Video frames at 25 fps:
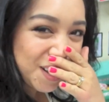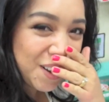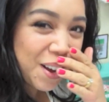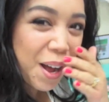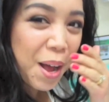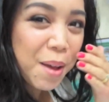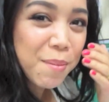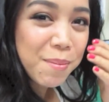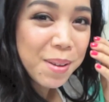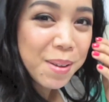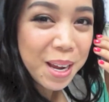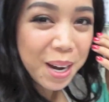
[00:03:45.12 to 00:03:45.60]

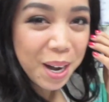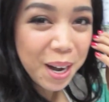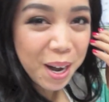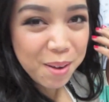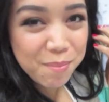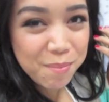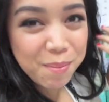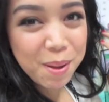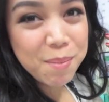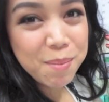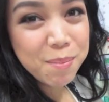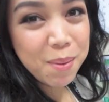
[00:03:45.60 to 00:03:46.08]
I'm here
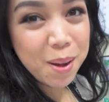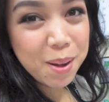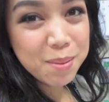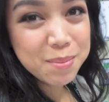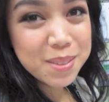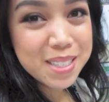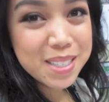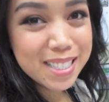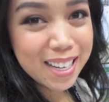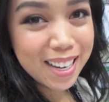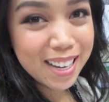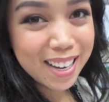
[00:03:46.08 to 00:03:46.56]
at my
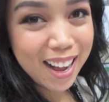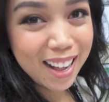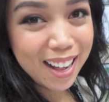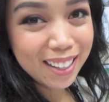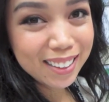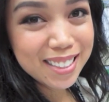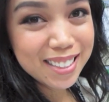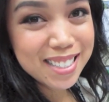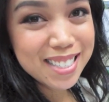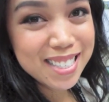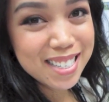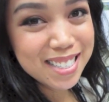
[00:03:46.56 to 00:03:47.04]
mom's
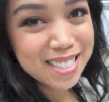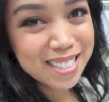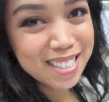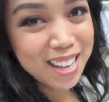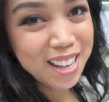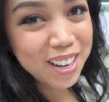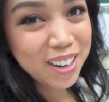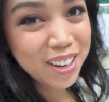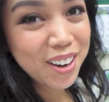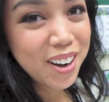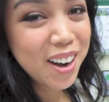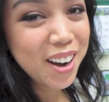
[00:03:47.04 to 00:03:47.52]
dialysis
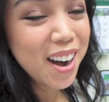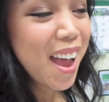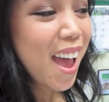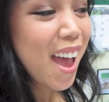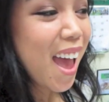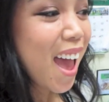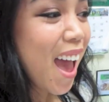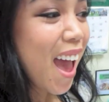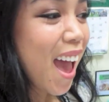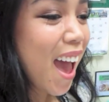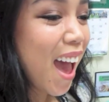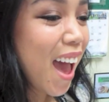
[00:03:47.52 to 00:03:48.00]
center
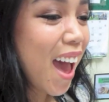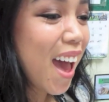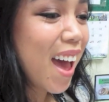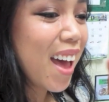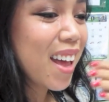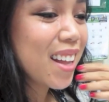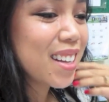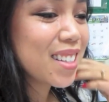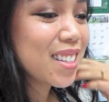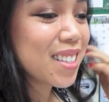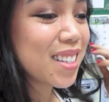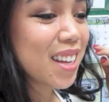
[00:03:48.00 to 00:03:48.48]

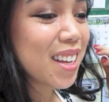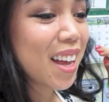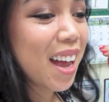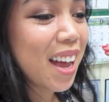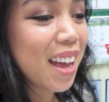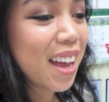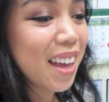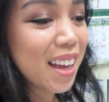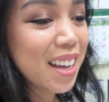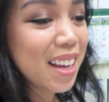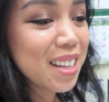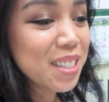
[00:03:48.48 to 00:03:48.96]
and
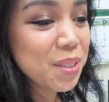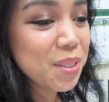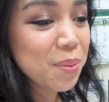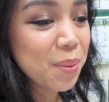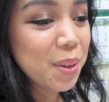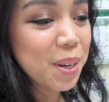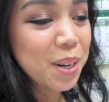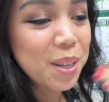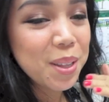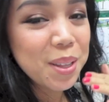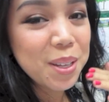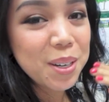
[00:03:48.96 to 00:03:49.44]
I guess
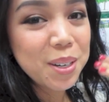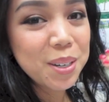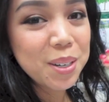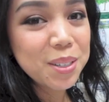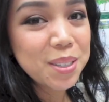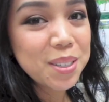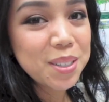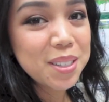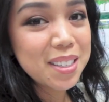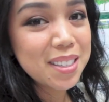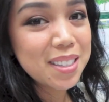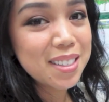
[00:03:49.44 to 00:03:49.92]
one of the
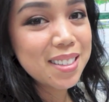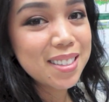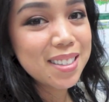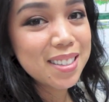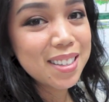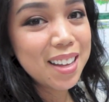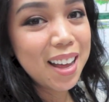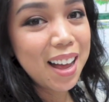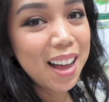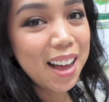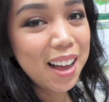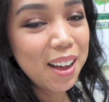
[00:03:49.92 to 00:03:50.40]
nurses
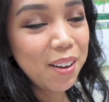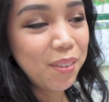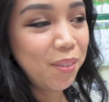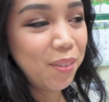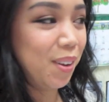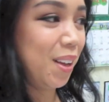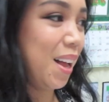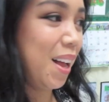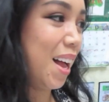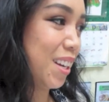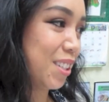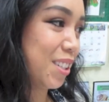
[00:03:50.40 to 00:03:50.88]

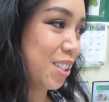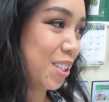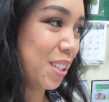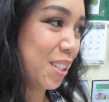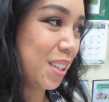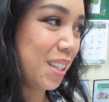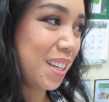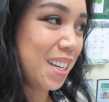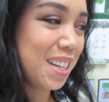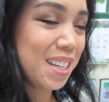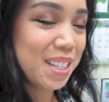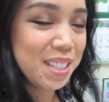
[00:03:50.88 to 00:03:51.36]
well,
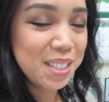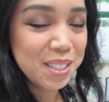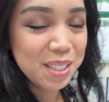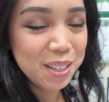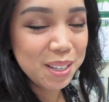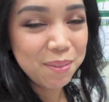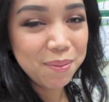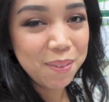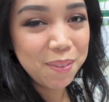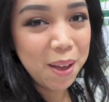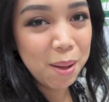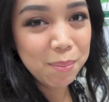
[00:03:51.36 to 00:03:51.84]
actually, it's
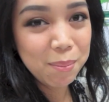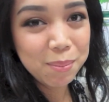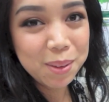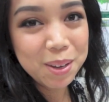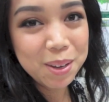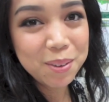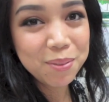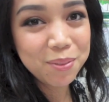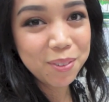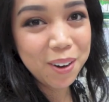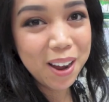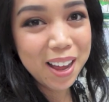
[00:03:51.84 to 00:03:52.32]
a
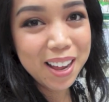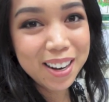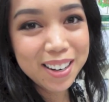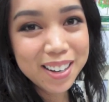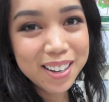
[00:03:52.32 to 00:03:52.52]
family friend